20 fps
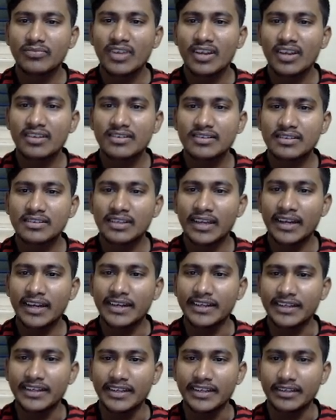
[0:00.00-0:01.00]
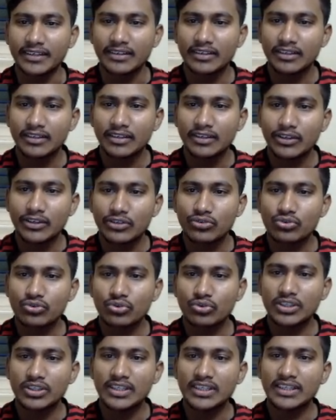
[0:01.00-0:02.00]
side here. So
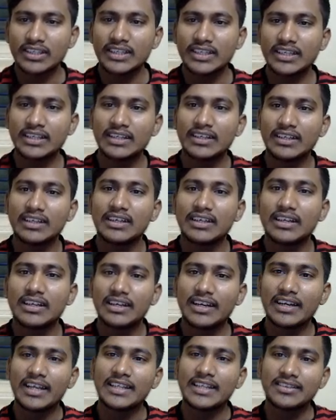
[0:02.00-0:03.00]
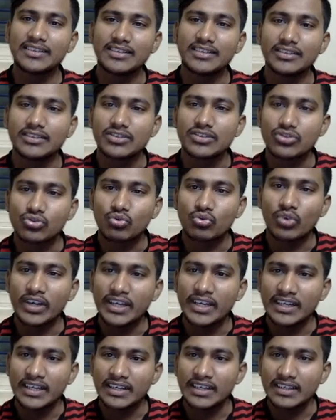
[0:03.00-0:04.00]
here length
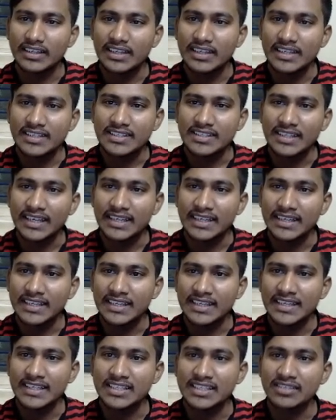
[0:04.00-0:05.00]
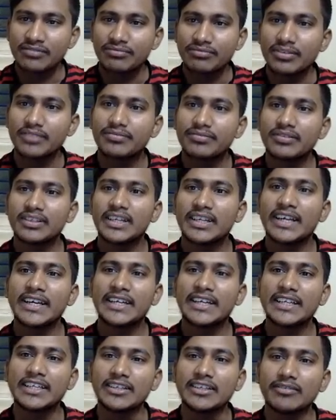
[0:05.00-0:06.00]
square is side is
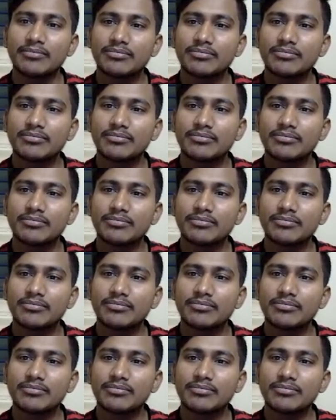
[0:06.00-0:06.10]
18.